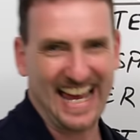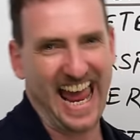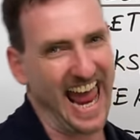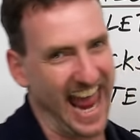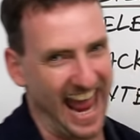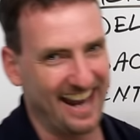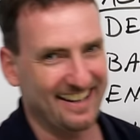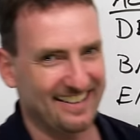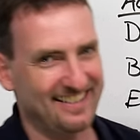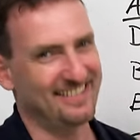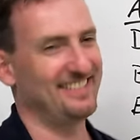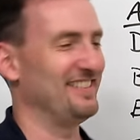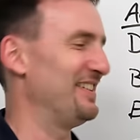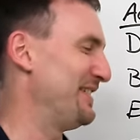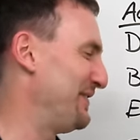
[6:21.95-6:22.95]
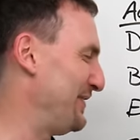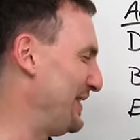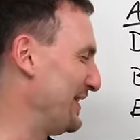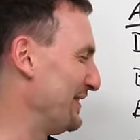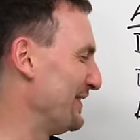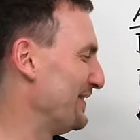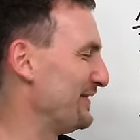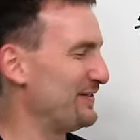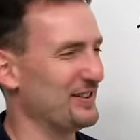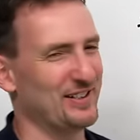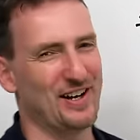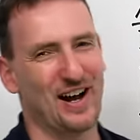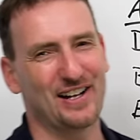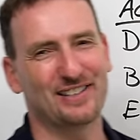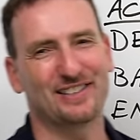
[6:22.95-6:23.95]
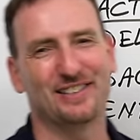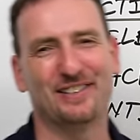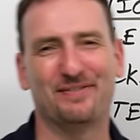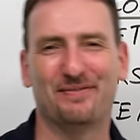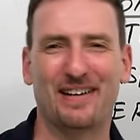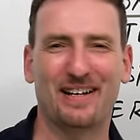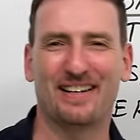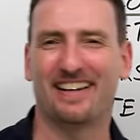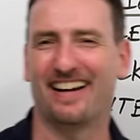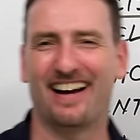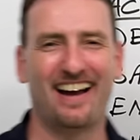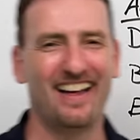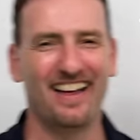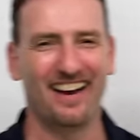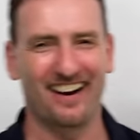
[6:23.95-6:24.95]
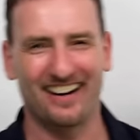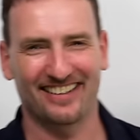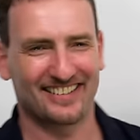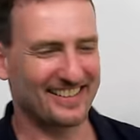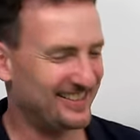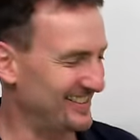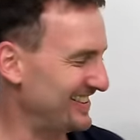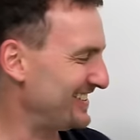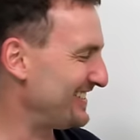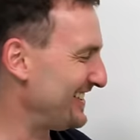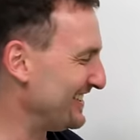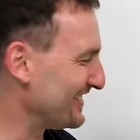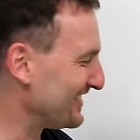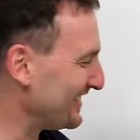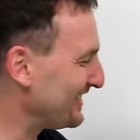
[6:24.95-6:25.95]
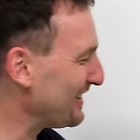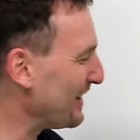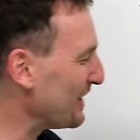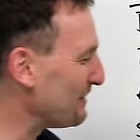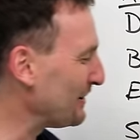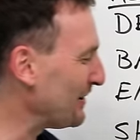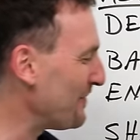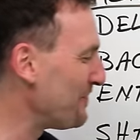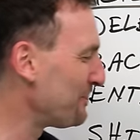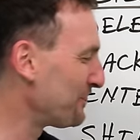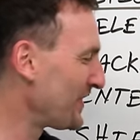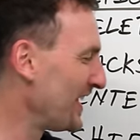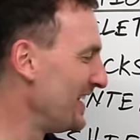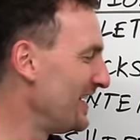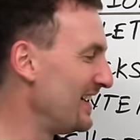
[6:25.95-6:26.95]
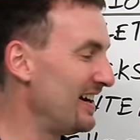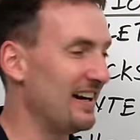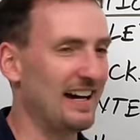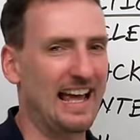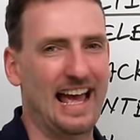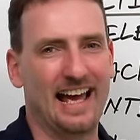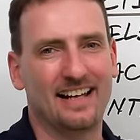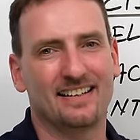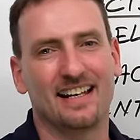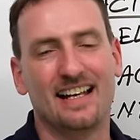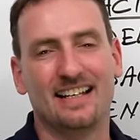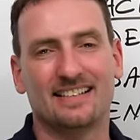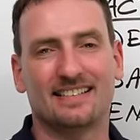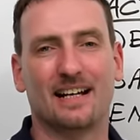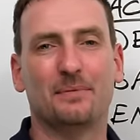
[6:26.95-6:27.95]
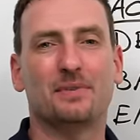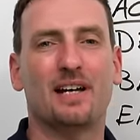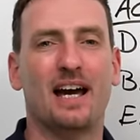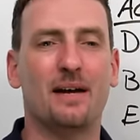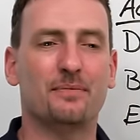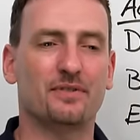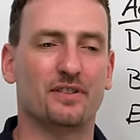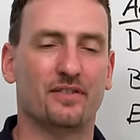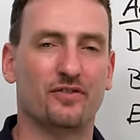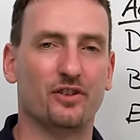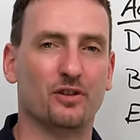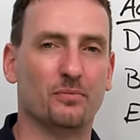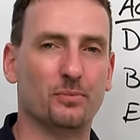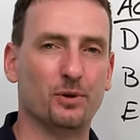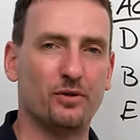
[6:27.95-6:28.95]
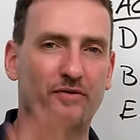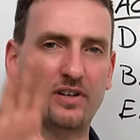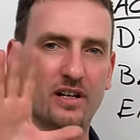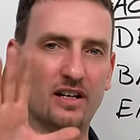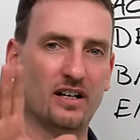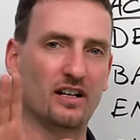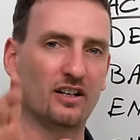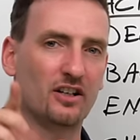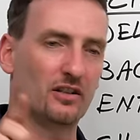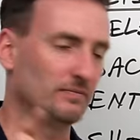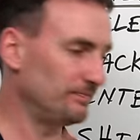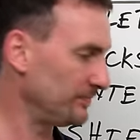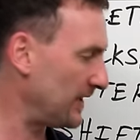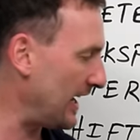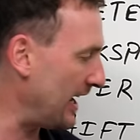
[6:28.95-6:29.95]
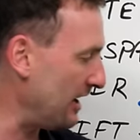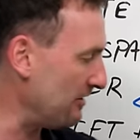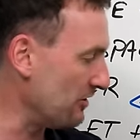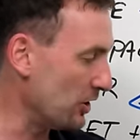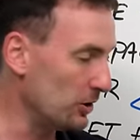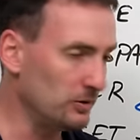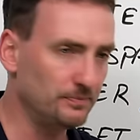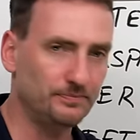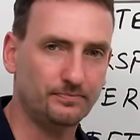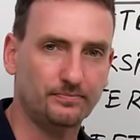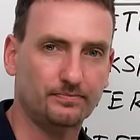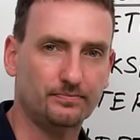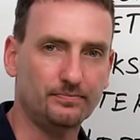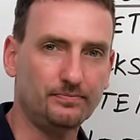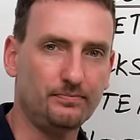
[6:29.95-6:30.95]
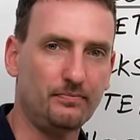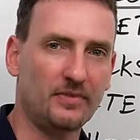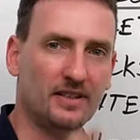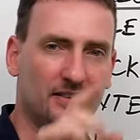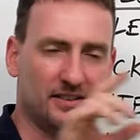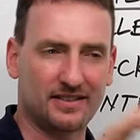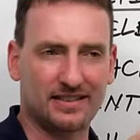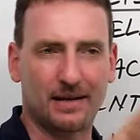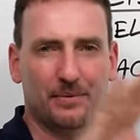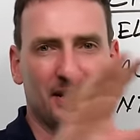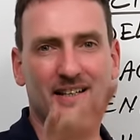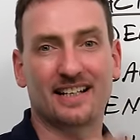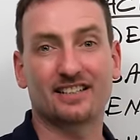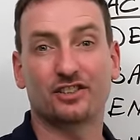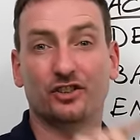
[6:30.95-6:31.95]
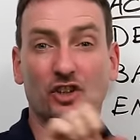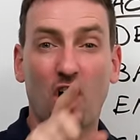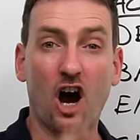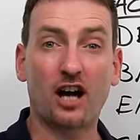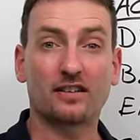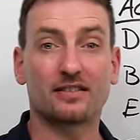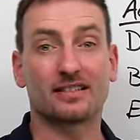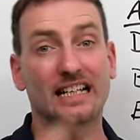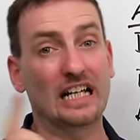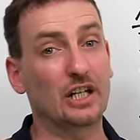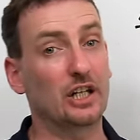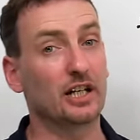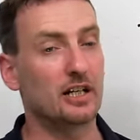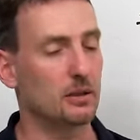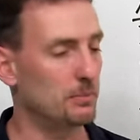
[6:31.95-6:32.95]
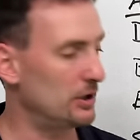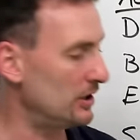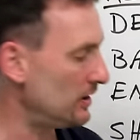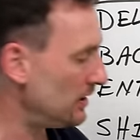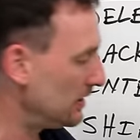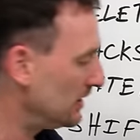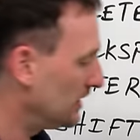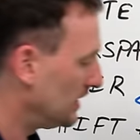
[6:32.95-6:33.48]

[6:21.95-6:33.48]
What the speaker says: a hand. If you're not sure, of my artistic skills are terrible. Hand. Sometimes if you'll move the arrow to something that's not clickable,